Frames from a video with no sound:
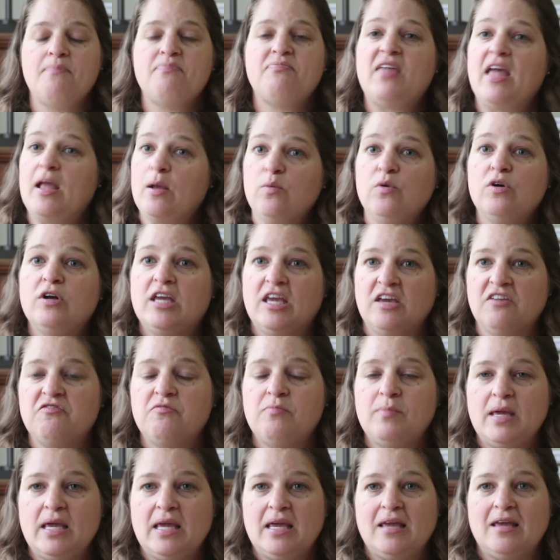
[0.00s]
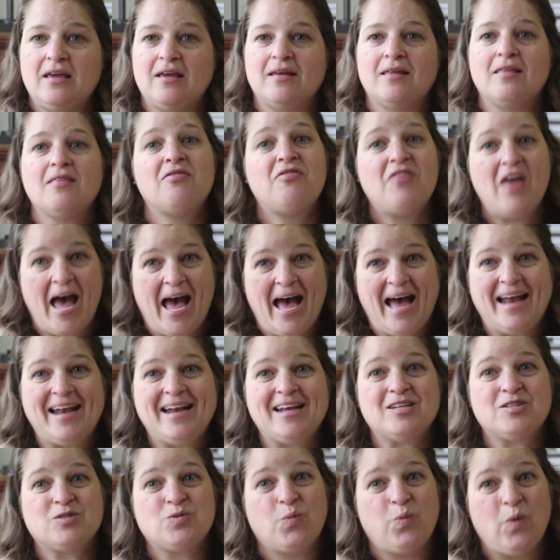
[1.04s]
They will give me that
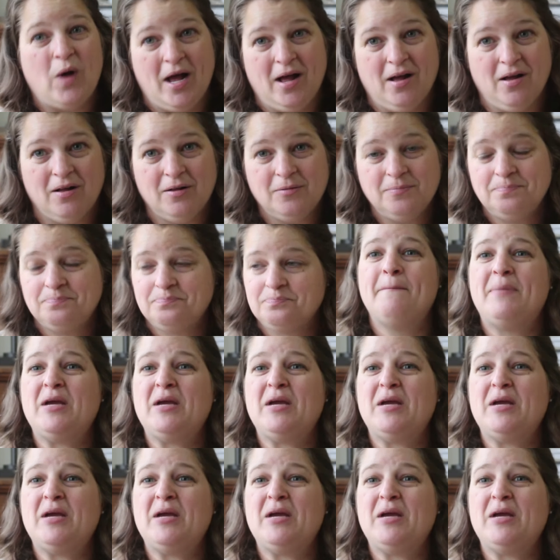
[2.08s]
as well.